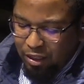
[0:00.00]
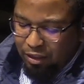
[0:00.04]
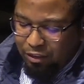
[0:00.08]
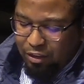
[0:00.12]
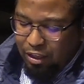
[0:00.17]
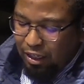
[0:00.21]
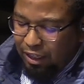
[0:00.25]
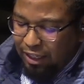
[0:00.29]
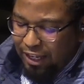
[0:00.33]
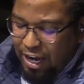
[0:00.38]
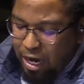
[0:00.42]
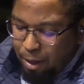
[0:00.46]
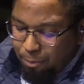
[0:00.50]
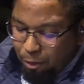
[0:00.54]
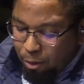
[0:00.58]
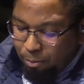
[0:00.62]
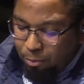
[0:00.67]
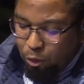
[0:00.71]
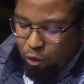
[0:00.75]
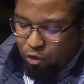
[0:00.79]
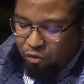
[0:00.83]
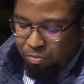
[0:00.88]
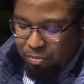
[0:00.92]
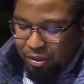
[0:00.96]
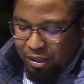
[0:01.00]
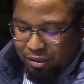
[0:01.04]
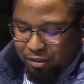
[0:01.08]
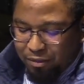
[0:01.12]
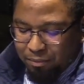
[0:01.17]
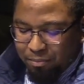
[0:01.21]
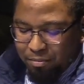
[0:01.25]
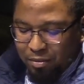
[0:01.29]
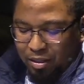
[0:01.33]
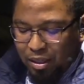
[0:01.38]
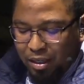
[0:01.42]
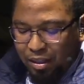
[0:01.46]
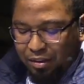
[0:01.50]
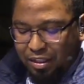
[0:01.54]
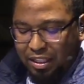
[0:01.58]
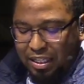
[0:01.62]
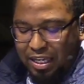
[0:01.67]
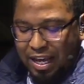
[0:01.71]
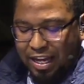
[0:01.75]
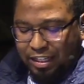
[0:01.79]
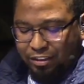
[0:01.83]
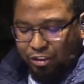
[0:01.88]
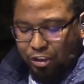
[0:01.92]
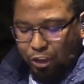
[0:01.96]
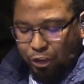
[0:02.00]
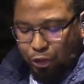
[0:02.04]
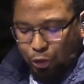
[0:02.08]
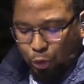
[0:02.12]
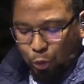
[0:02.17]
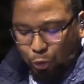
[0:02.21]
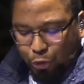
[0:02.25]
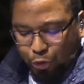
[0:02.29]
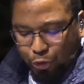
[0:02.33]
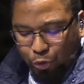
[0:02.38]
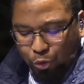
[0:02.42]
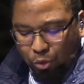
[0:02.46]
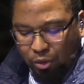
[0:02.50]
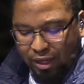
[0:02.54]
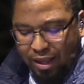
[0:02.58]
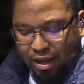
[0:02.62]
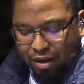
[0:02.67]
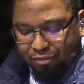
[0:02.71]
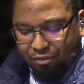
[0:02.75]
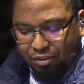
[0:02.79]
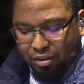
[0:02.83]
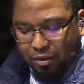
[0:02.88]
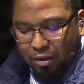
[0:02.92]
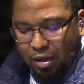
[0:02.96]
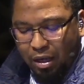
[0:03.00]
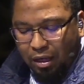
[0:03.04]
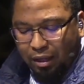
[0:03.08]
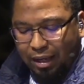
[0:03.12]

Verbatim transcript: the labor movement, the institutional left,